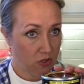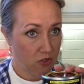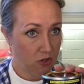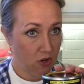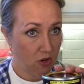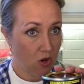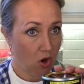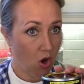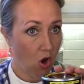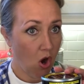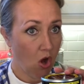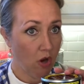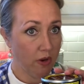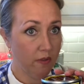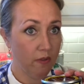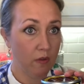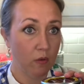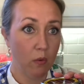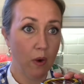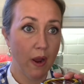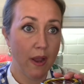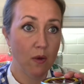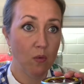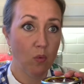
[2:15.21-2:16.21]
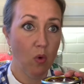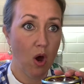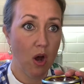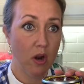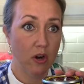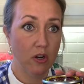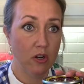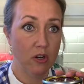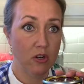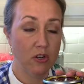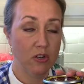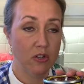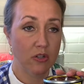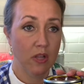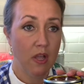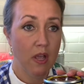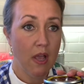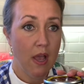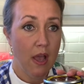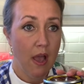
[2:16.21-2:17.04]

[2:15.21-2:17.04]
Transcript: They're caught in the right waters